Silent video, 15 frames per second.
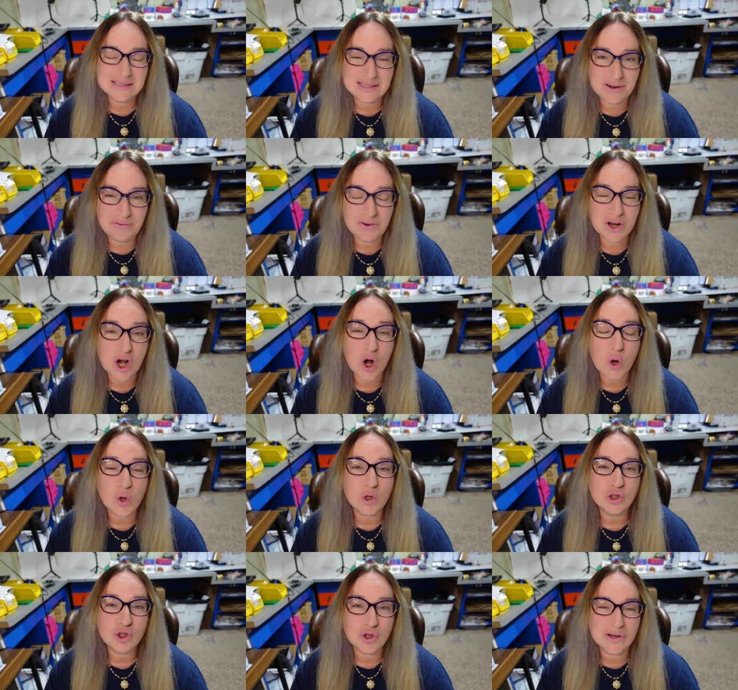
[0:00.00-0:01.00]

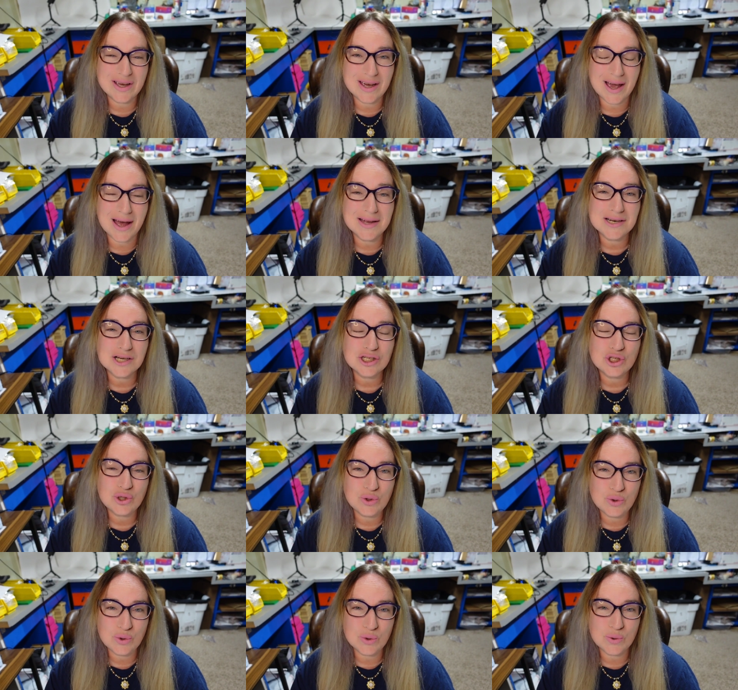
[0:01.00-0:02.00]
difficult to get
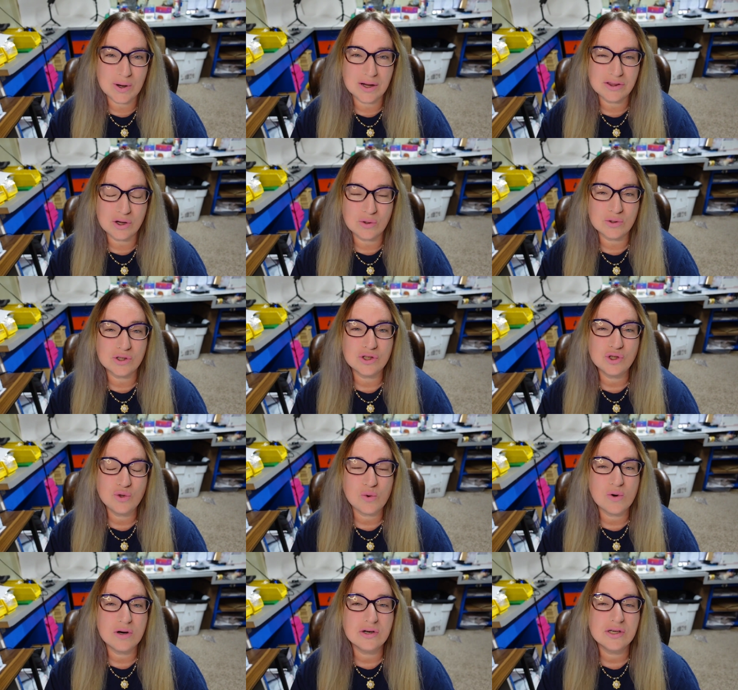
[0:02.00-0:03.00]
to those
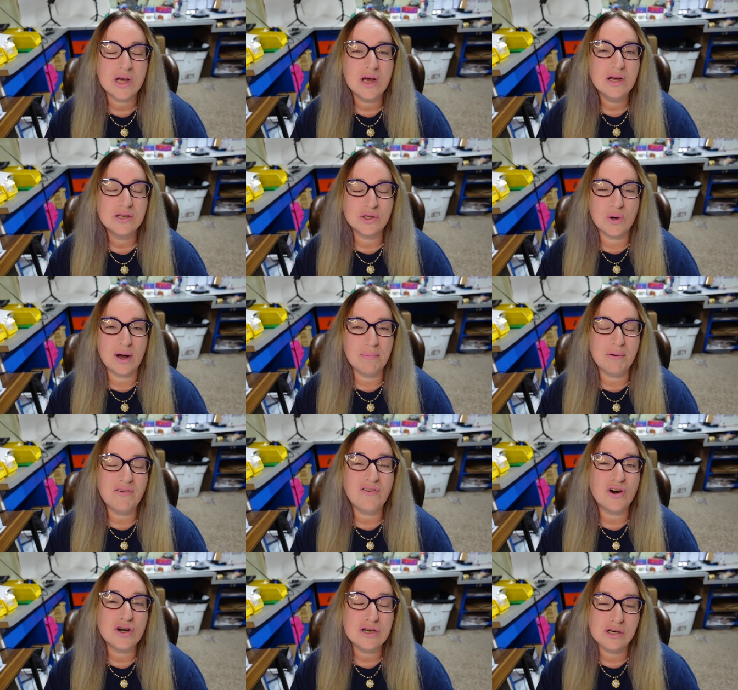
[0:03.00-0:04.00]
stores. So I
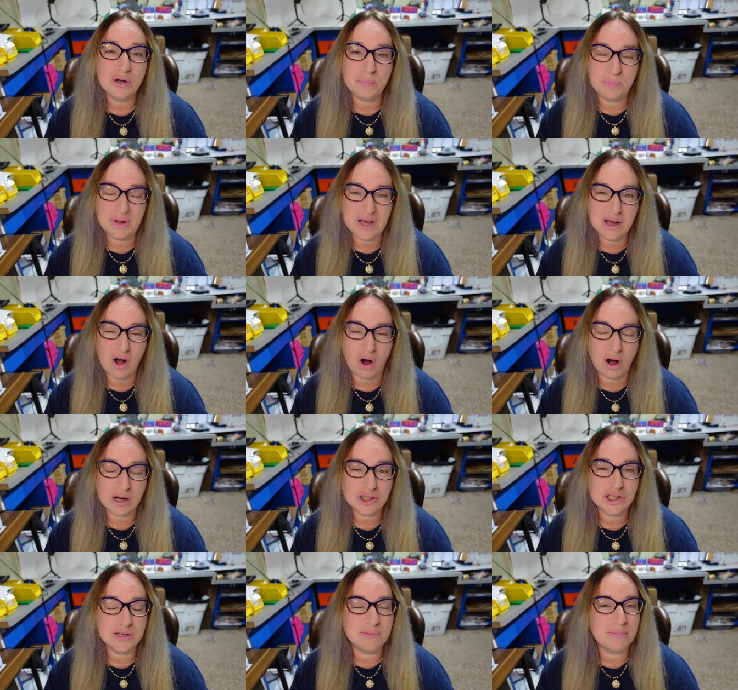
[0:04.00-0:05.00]
prefer to do big
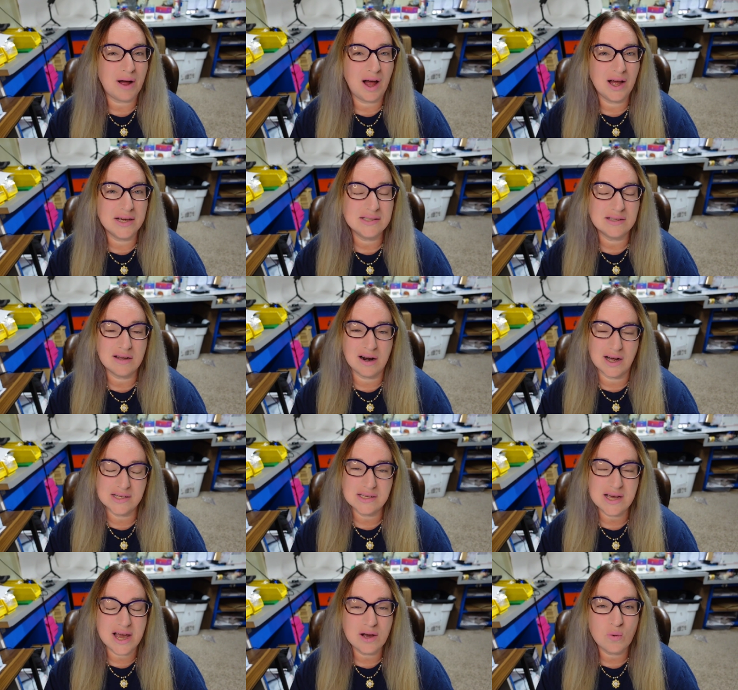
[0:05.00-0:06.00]
auction buys. Then
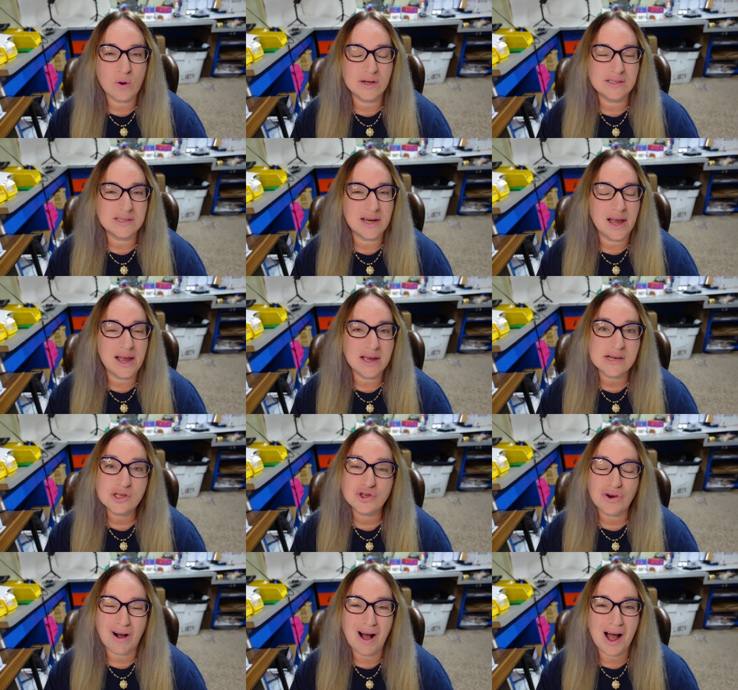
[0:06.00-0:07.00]
I take one day,
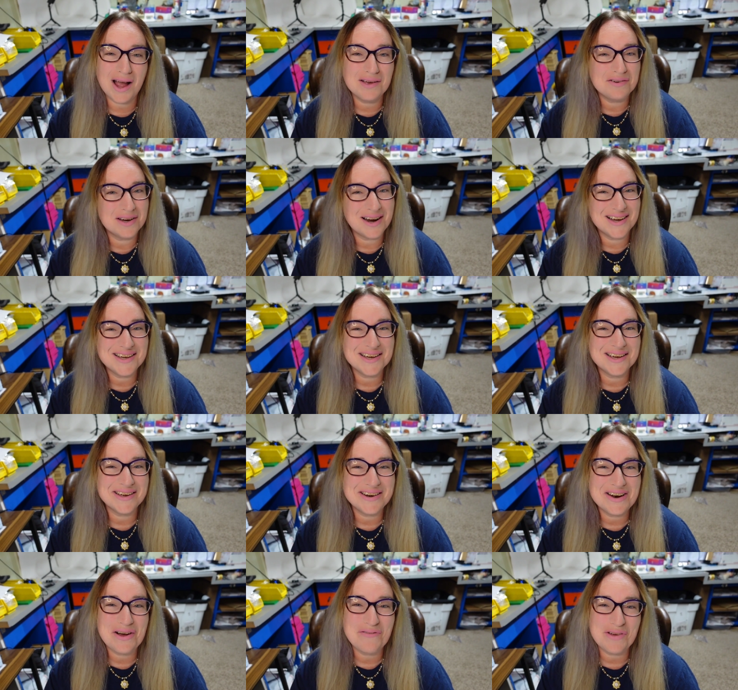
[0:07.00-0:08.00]
drive, and I can
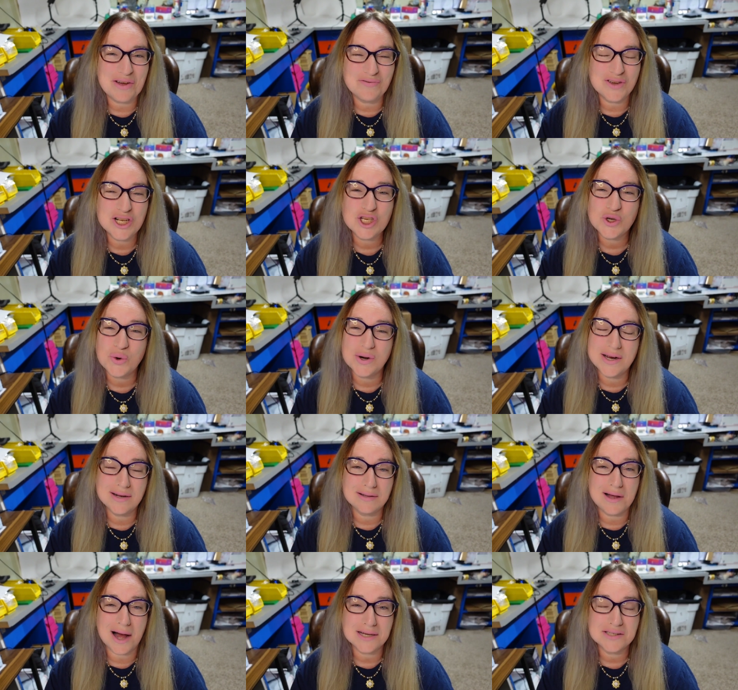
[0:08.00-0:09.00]
get enough inventory
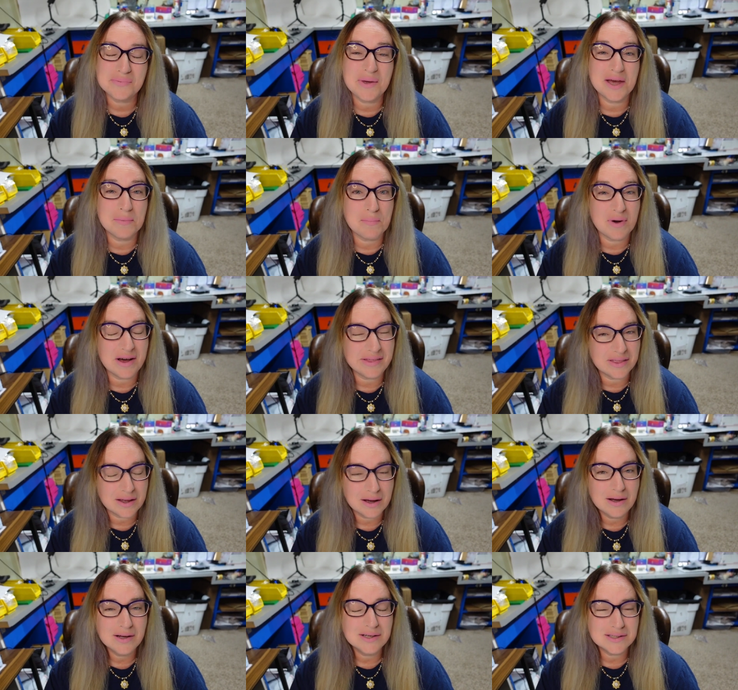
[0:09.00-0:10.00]
to last me a month,
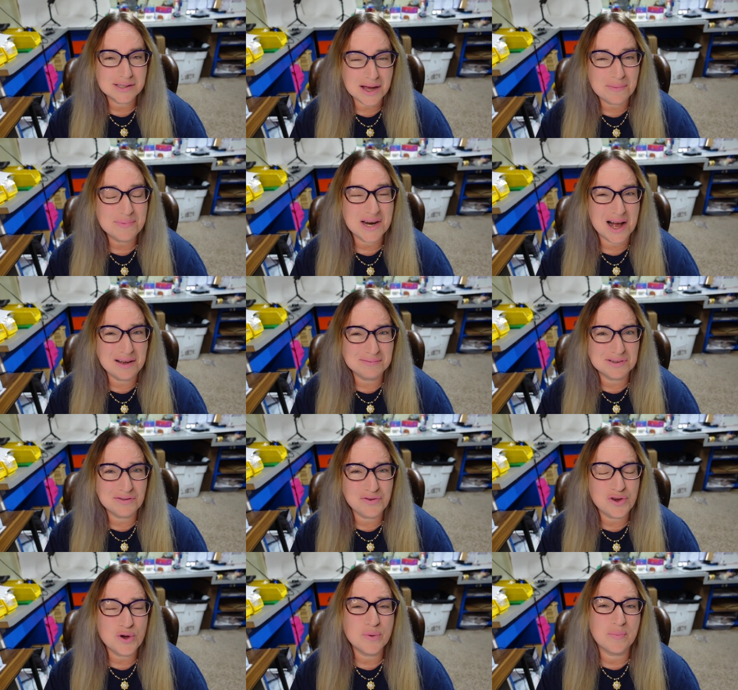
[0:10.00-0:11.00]
sometimes
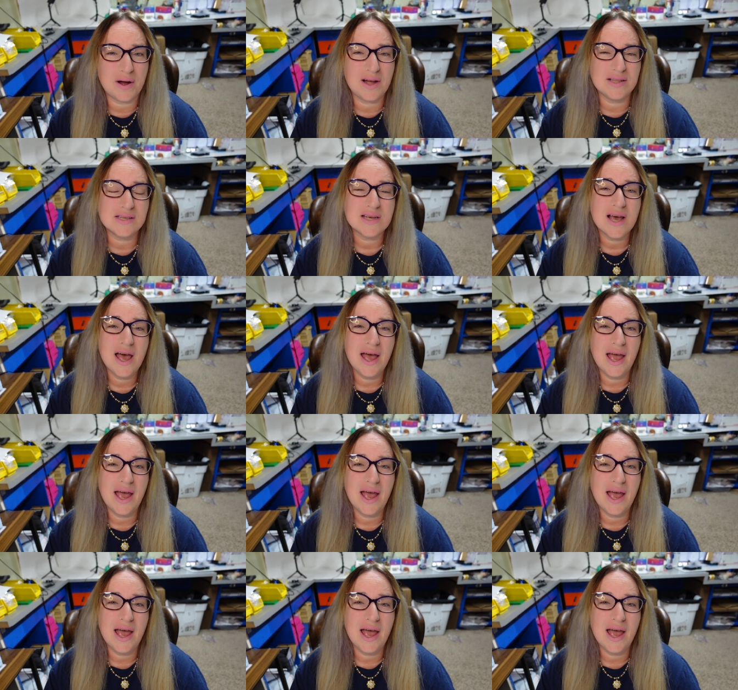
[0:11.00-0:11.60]
a few months,